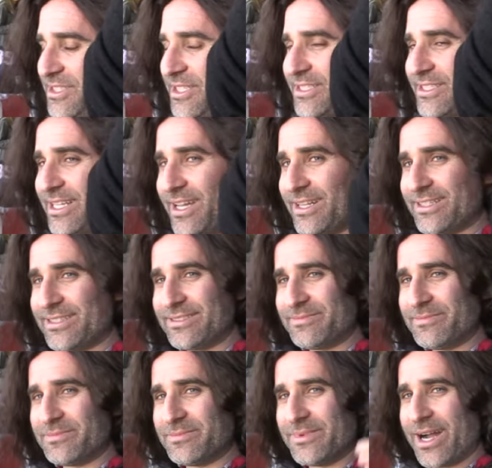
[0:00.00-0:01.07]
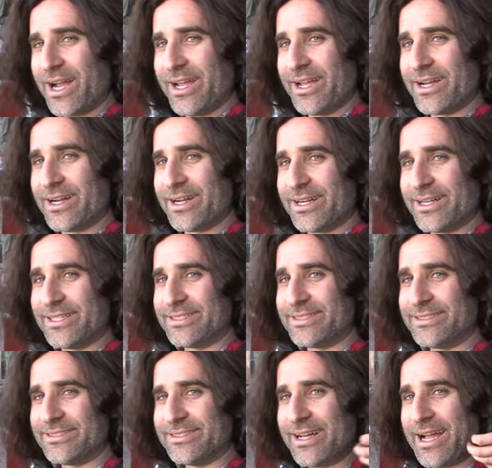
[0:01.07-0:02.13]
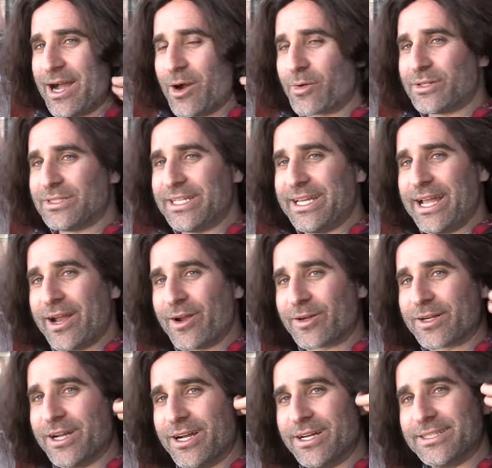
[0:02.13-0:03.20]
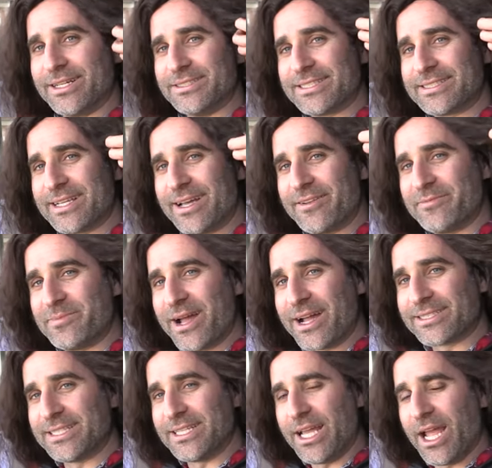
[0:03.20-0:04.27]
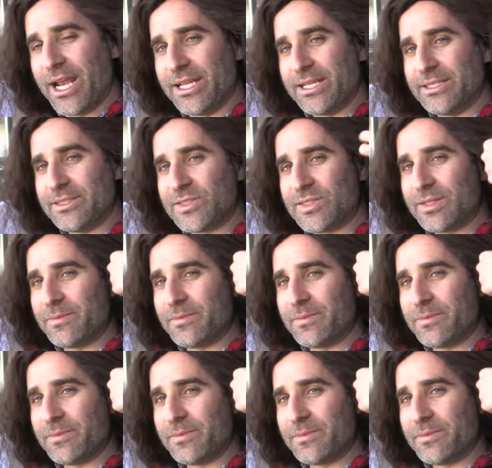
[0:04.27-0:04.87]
Just getting my hourly haircut on the set of Back to the 80s.